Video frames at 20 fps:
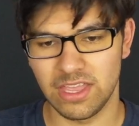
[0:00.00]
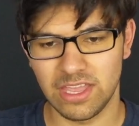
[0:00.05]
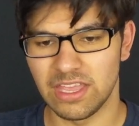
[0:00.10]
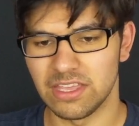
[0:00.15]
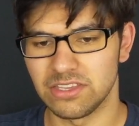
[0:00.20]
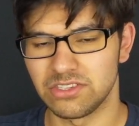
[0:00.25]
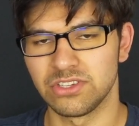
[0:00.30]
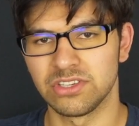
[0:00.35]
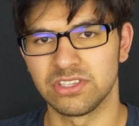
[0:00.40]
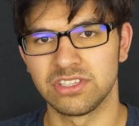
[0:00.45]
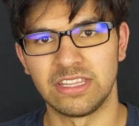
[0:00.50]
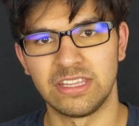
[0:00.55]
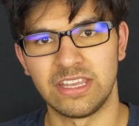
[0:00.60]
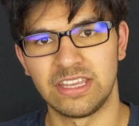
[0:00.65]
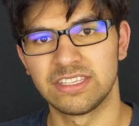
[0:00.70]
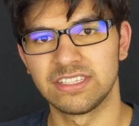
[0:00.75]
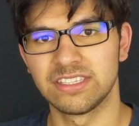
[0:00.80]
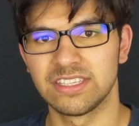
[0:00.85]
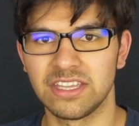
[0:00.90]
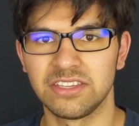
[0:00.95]
it's just an
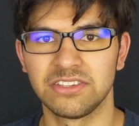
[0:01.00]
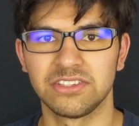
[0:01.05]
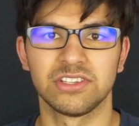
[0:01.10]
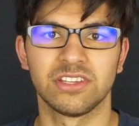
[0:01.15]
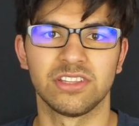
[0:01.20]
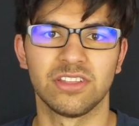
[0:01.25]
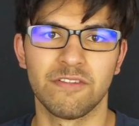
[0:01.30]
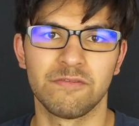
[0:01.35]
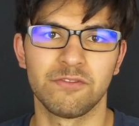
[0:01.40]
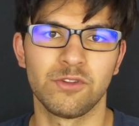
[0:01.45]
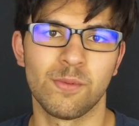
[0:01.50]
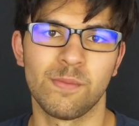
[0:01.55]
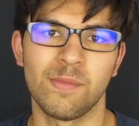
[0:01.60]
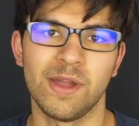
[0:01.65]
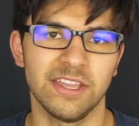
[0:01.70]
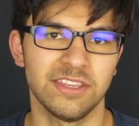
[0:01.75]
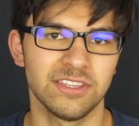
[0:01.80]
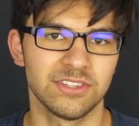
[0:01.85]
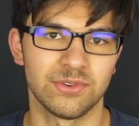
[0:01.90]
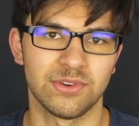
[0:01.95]
extension of your
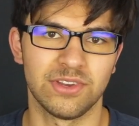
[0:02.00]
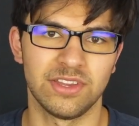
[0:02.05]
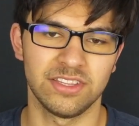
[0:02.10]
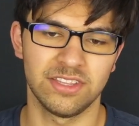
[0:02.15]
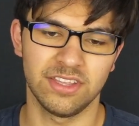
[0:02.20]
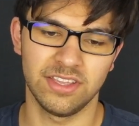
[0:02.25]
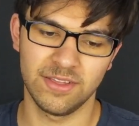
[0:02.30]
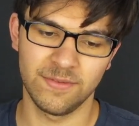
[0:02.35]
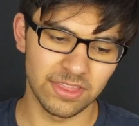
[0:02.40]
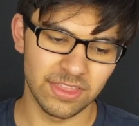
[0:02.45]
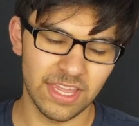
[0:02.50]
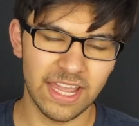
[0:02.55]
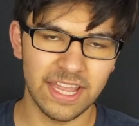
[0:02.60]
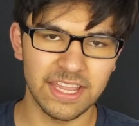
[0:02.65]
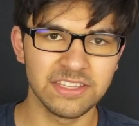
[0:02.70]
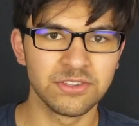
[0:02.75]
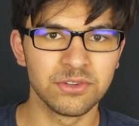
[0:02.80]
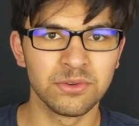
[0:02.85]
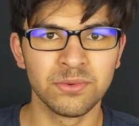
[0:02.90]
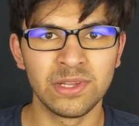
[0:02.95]
Mac screen. That
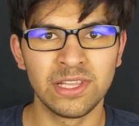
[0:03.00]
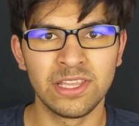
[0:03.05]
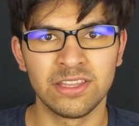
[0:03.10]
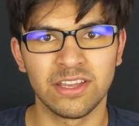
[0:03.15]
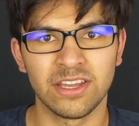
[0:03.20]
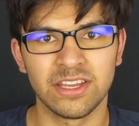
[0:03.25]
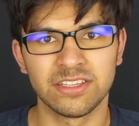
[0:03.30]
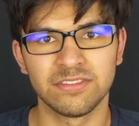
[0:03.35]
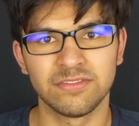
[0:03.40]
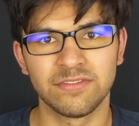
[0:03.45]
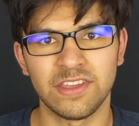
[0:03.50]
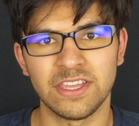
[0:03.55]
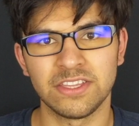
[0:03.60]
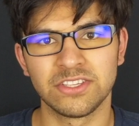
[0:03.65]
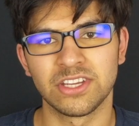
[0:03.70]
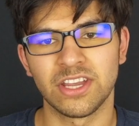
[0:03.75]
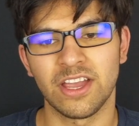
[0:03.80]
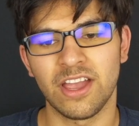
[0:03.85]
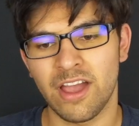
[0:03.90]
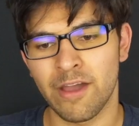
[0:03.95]
is a really nice
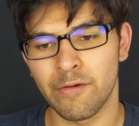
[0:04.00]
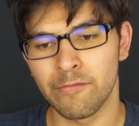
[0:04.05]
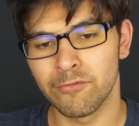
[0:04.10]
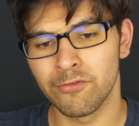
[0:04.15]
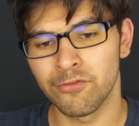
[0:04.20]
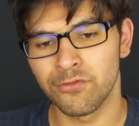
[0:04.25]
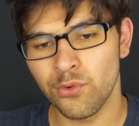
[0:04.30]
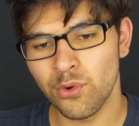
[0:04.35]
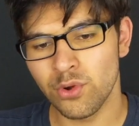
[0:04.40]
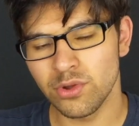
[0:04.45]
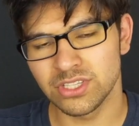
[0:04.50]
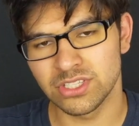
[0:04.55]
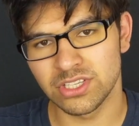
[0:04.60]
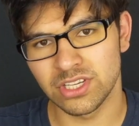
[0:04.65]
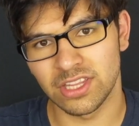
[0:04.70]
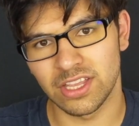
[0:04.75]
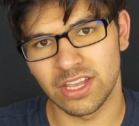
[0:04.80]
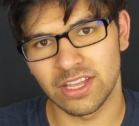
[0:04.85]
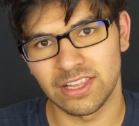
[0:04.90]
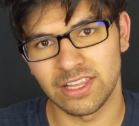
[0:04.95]
feature.
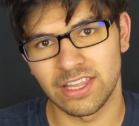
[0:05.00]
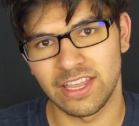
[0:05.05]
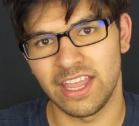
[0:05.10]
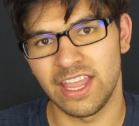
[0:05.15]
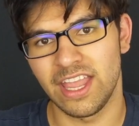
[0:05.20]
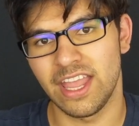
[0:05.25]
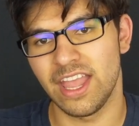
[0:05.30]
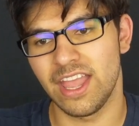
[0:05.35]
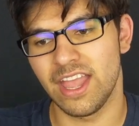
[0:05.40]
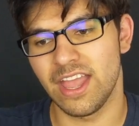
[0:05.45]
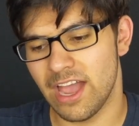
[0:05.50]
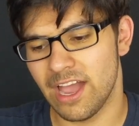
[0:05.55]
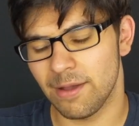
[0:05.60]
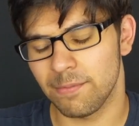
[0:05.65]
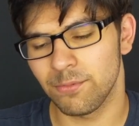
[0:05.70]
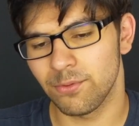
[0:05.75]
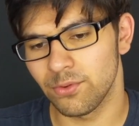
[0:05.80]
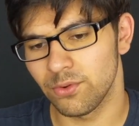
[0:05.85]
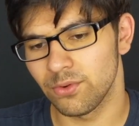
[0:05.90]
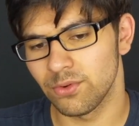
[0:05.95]
Unfortunately,
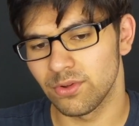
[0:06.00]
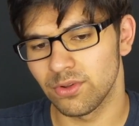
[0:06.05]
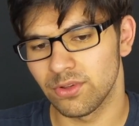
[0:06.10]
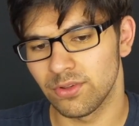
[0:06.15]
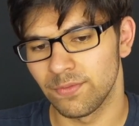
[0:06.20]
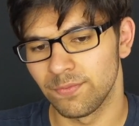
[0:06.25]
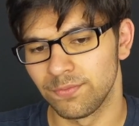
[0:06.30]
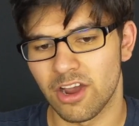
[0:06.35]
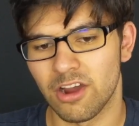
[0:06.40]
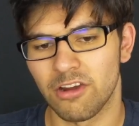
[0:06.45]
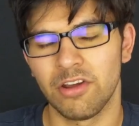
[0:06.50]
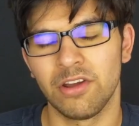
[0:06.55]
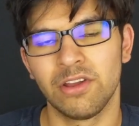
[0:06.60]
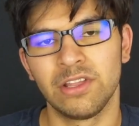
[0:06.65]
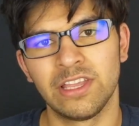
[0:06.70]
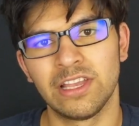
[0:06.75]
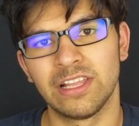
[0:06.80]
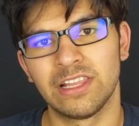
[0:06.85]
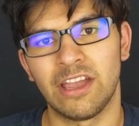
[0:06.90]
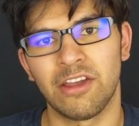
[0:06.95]
Apple are
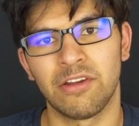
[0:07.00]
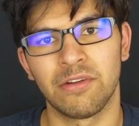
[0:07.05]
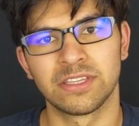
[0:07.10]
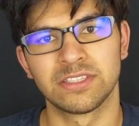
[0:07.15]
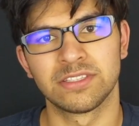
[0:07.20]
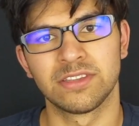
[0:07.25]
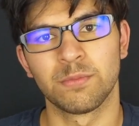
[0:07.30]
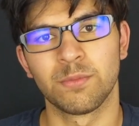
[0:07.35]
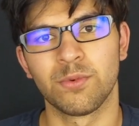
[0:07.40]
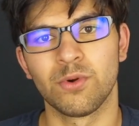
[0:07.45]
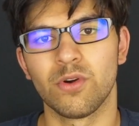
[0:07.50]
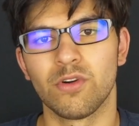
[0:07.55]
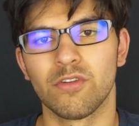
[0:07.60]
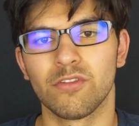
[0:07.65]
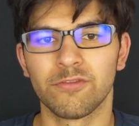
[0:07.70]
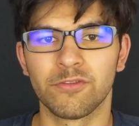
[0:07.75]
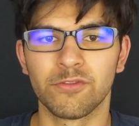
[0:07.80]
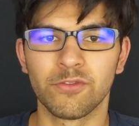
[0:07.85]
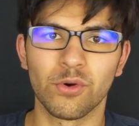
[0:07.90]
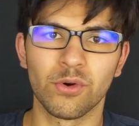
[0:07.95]
only allowing support
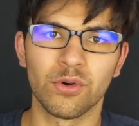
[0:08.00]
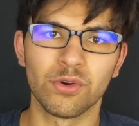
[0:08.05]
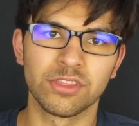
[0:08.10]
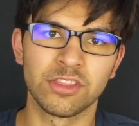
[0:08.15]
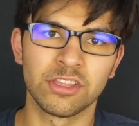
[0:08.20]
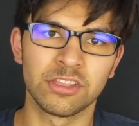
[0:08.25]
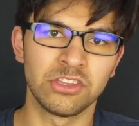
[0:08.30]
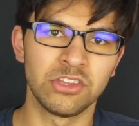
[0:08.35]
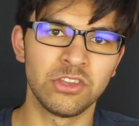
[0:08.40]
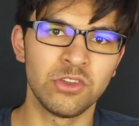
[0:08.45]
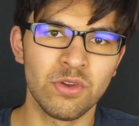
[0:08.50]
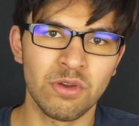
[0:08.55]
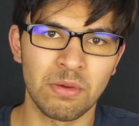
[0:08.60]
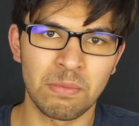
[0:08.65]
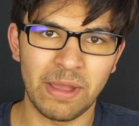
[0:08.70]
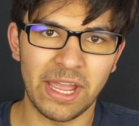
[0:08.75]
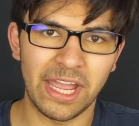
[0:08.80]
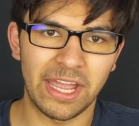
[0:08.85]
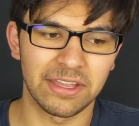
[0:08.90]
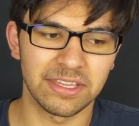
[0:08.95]
for the newer
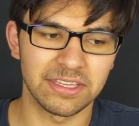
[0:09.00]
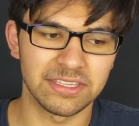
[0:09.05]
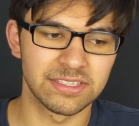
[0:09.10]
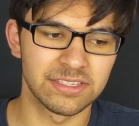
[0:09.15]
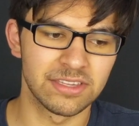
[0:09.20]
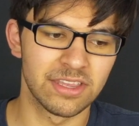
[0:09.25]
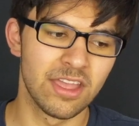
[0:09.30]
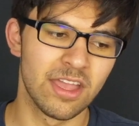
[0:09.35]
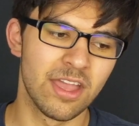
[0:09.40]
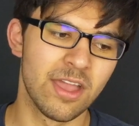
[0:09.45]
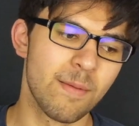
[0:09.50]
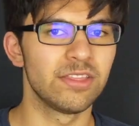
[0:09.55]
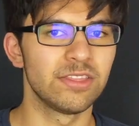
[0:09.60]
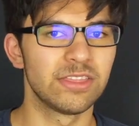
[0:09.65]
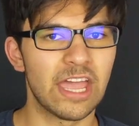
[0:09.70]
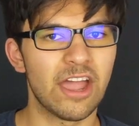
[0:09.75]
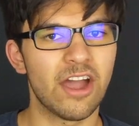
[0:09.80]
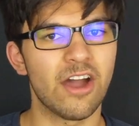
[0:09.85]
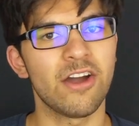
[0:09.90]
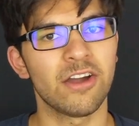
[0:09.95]
Macs.
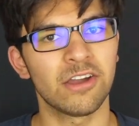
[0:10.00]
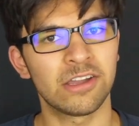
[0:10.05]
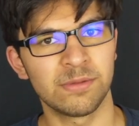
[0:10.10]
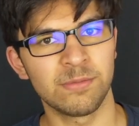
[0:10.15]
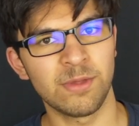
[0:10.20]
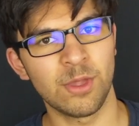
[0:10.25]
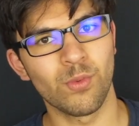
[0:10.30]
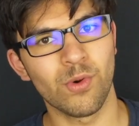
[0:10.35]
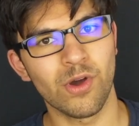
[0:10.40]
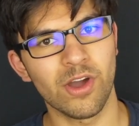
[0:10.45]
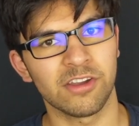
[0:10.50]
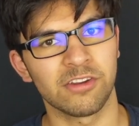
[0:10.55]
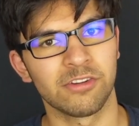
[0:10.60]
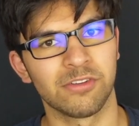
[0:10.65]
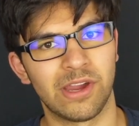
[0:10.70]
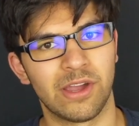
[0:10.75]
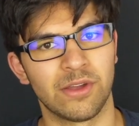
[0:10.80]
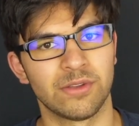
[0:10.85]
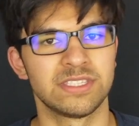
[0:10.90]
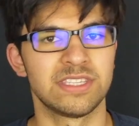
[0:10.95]
There are going to be
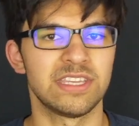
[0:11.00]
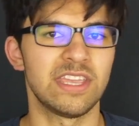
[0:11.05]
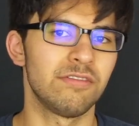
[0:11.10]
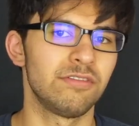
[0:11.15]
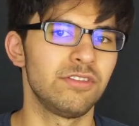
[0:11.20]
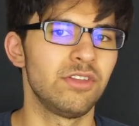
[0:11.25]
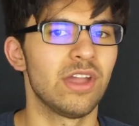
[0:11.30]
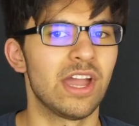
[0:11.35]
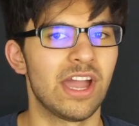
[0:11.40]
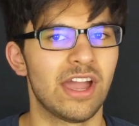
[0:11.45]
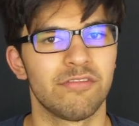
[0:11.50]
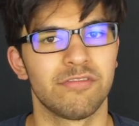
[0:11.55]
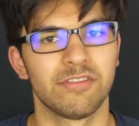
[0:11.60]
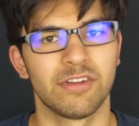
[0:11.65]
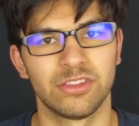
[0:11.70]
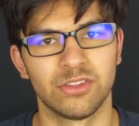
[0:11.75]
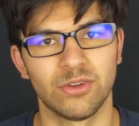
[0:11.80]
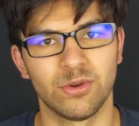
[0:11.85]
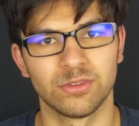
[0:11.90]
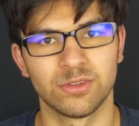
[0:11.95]
workarounds if you have
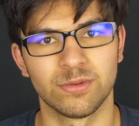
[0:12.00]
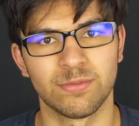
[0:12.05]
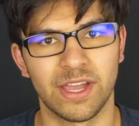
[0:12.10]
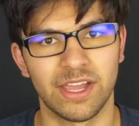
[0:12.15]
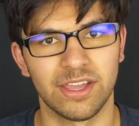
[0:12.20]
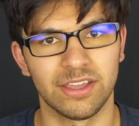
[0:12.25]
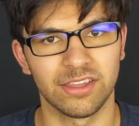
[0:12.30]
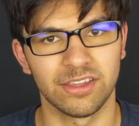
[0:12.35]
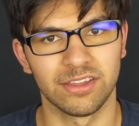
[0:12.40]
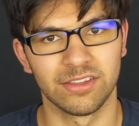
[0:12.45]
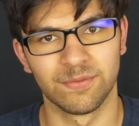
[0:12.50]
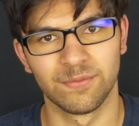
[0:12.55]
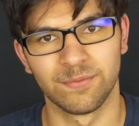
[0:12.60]
an older Mac.